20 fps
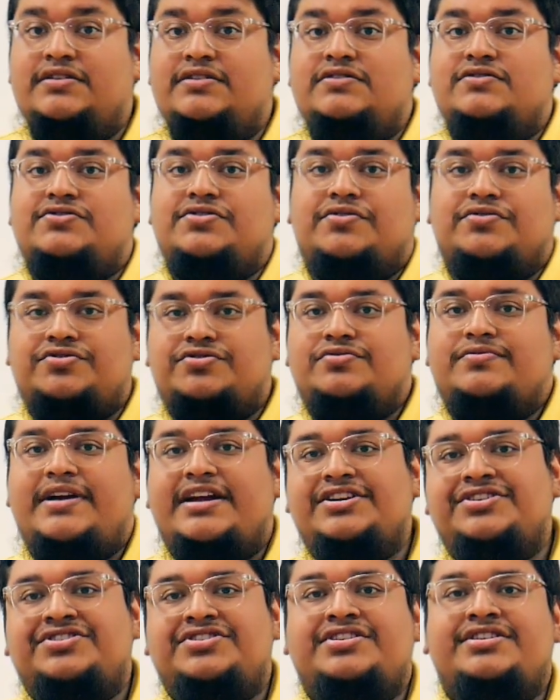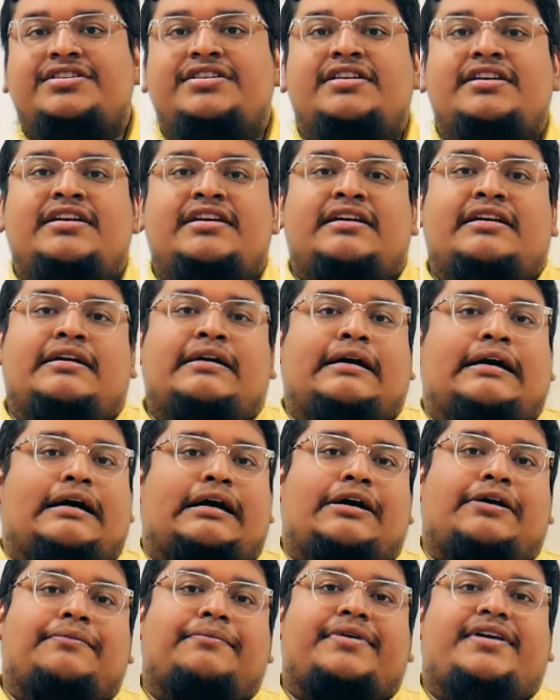So duration
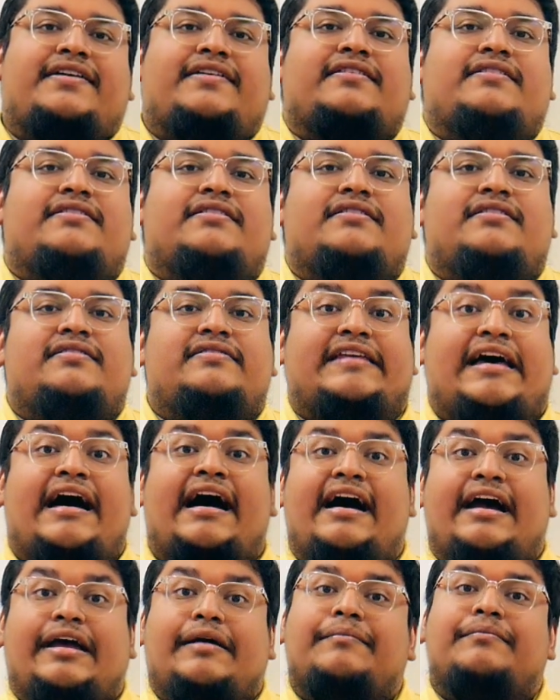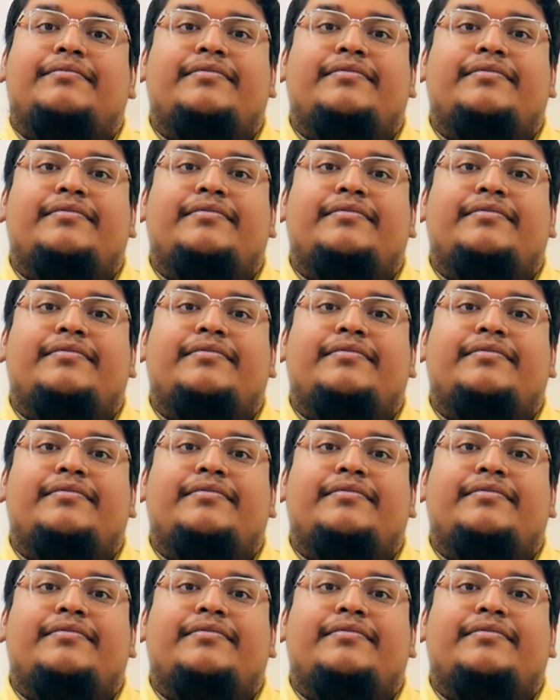is time,